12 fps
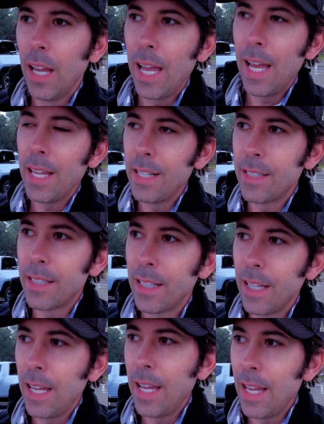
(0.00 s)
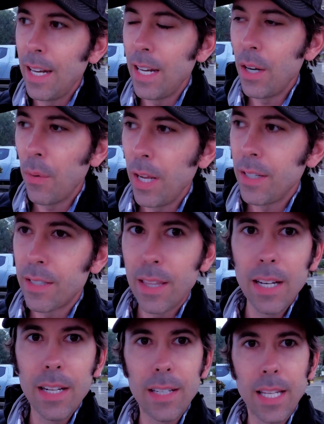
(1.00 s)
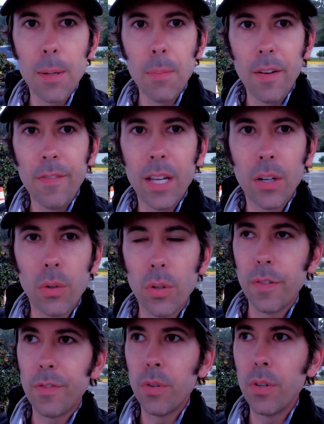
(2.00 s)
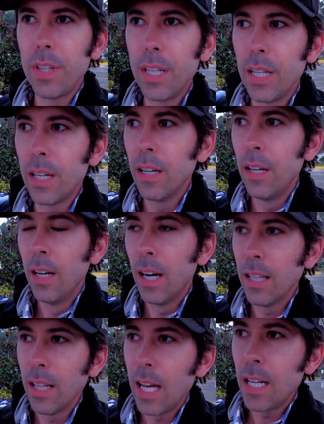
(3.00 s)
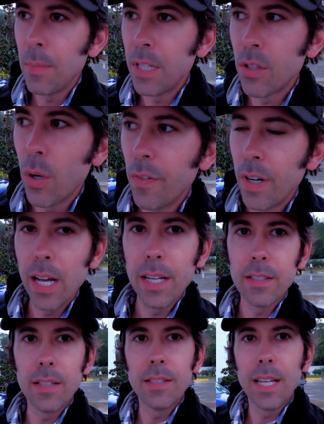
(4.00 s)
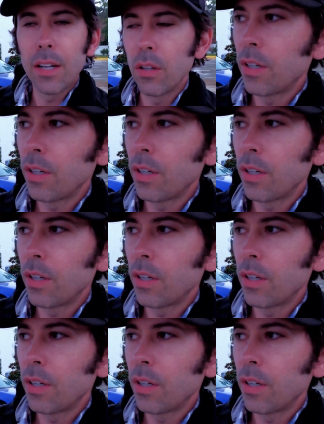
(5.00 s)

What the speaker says: And at any rate, they need to keep my vehicle for the alignment overnight to take a